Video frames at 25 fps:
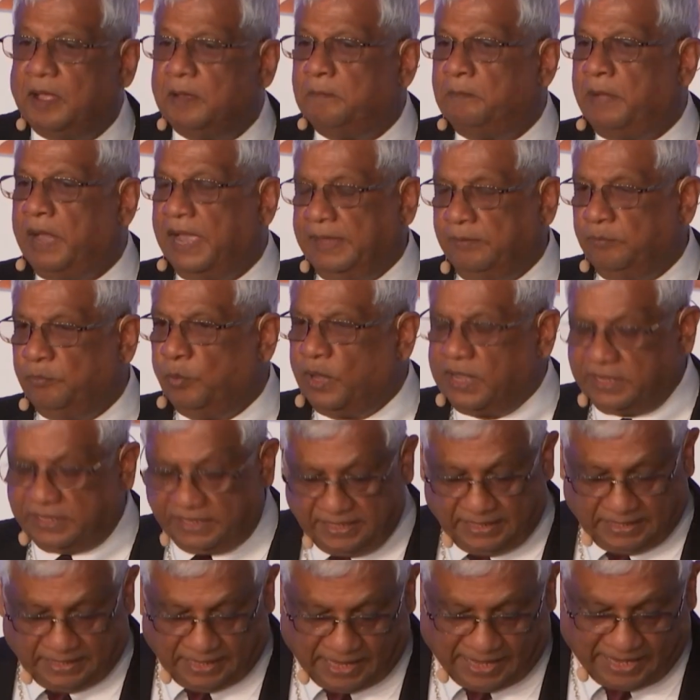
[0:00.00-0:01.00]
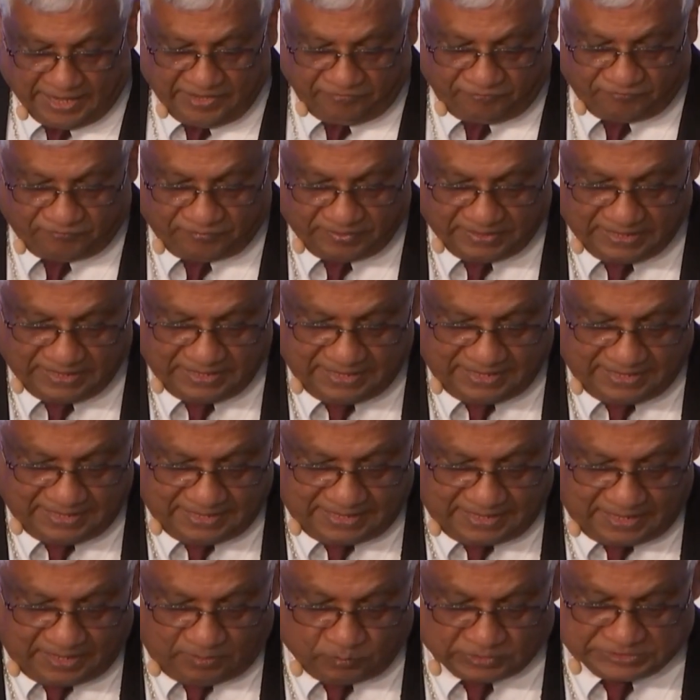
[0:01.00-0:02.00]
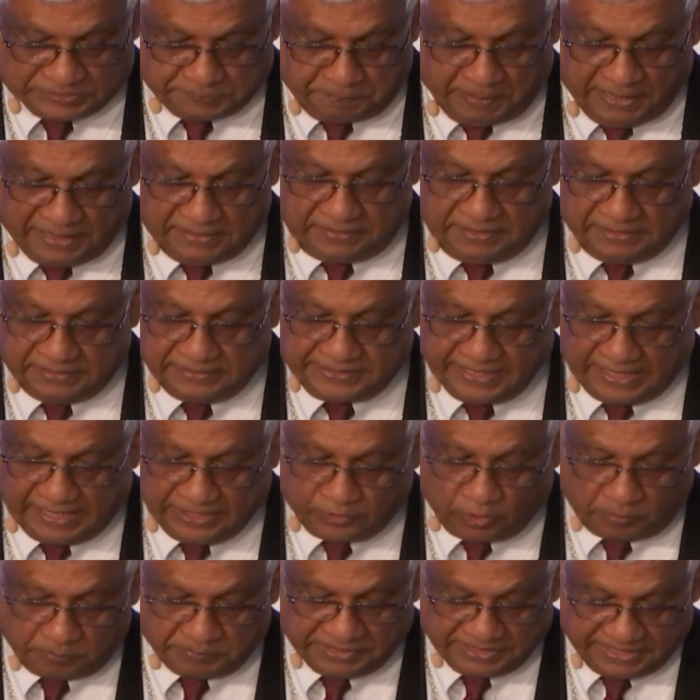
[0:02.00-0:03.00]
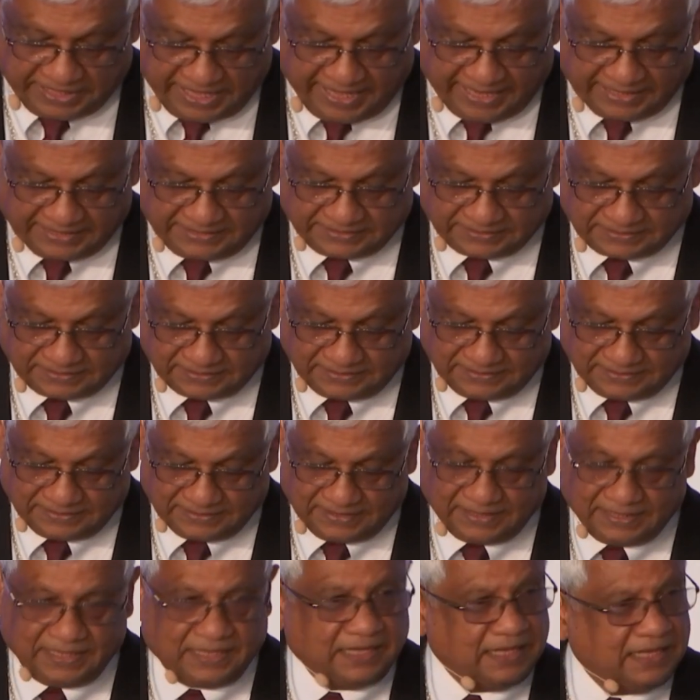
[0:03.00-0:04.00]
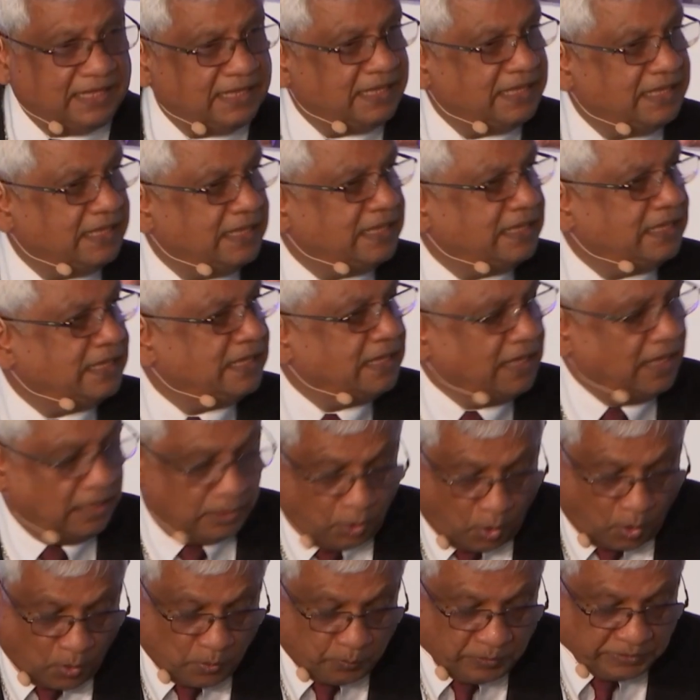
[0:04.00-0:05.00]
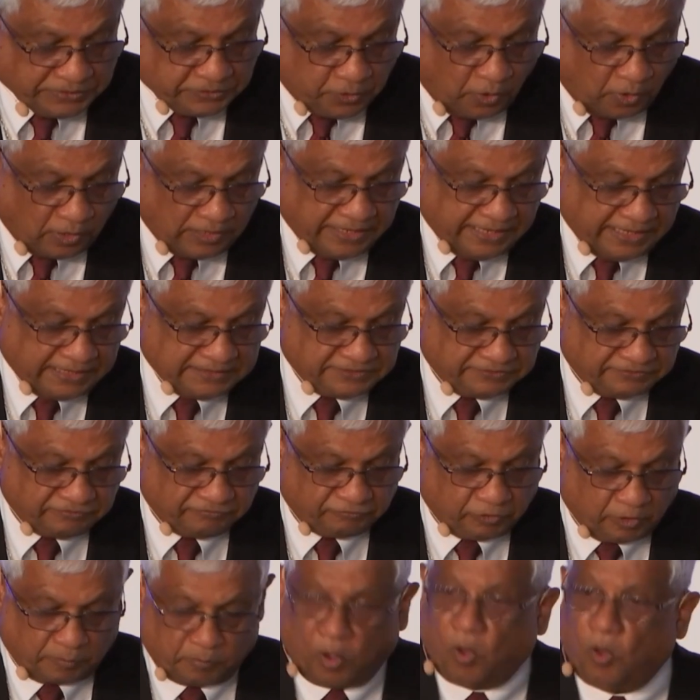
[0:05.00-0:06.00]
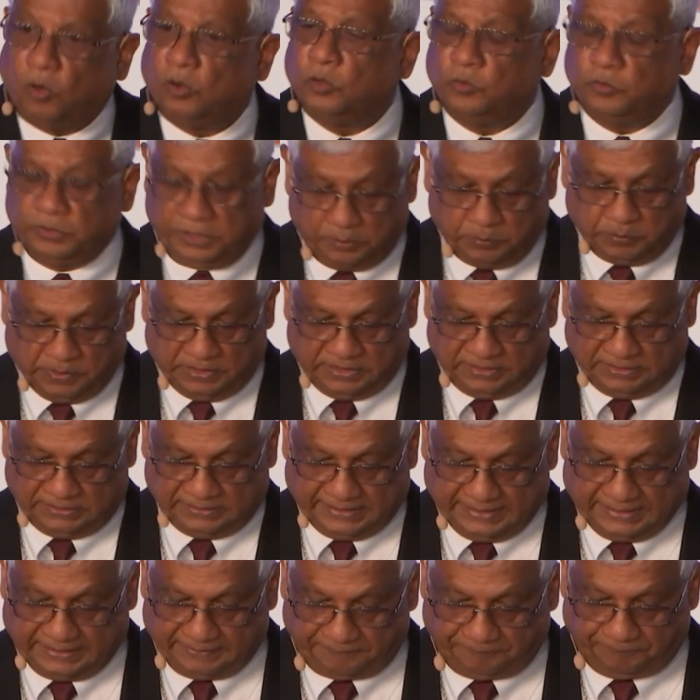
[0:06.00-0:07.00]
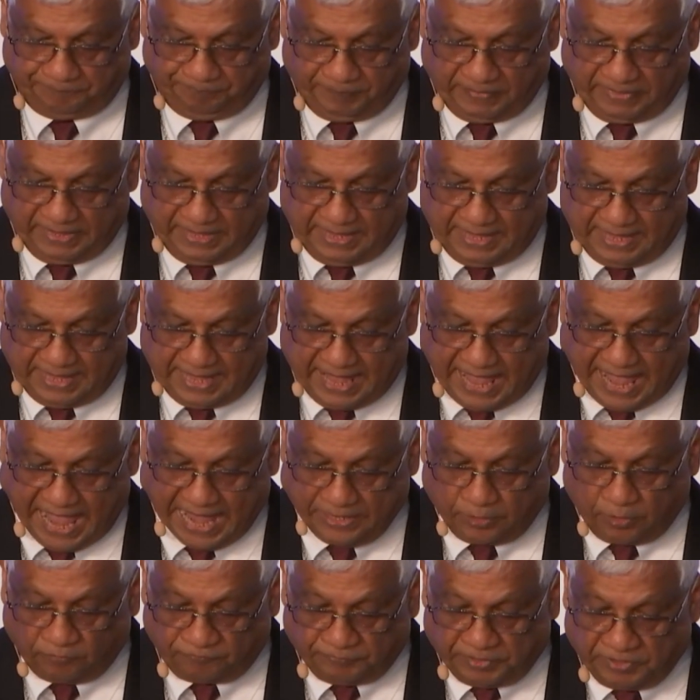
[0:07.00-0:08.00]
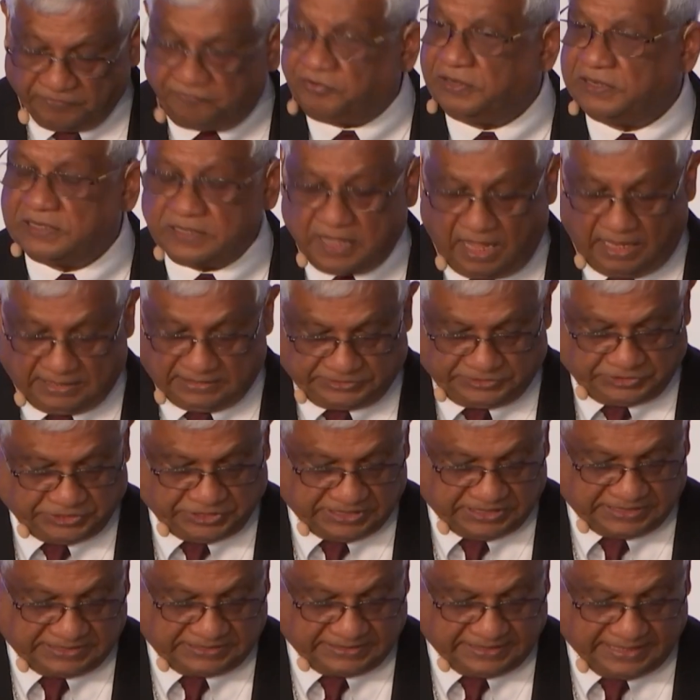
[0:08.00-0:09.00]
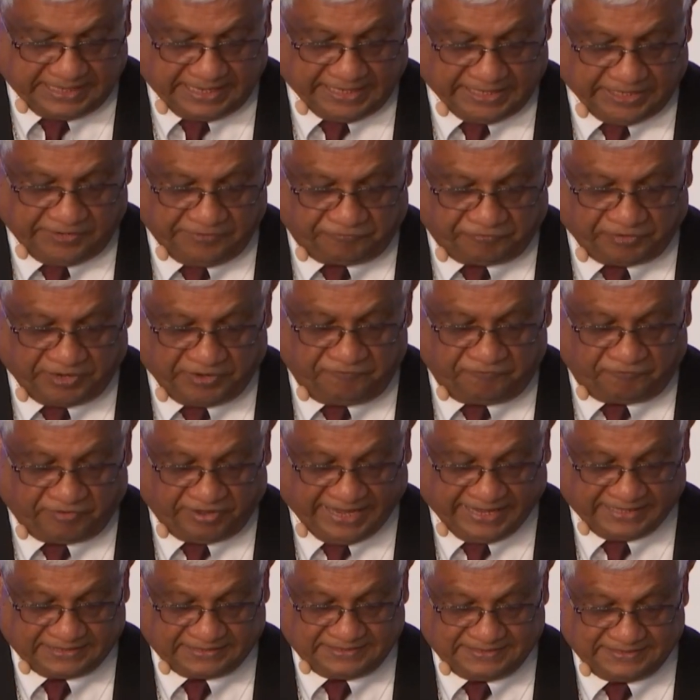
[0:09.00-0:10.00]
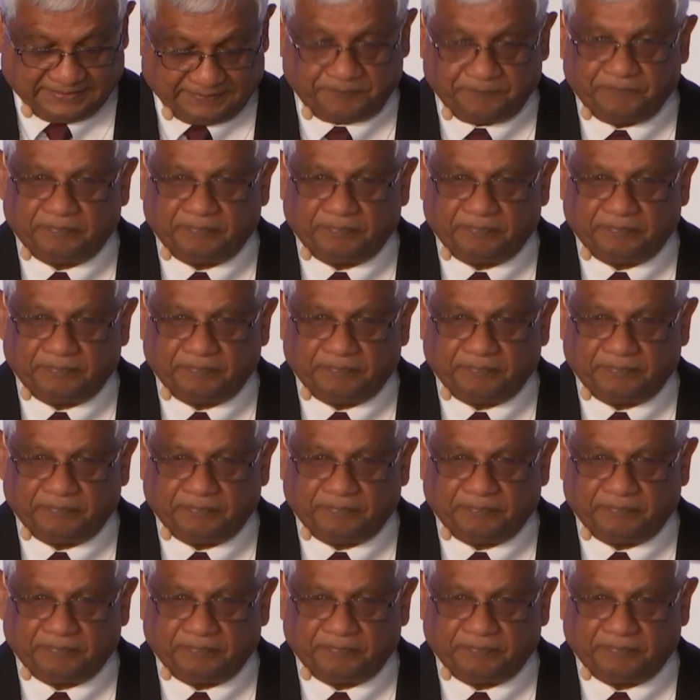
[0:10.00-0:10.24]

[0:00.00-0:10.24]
My working life was spent in telecommunications, along with colleagues from all over the world and of different cultures and different faiths.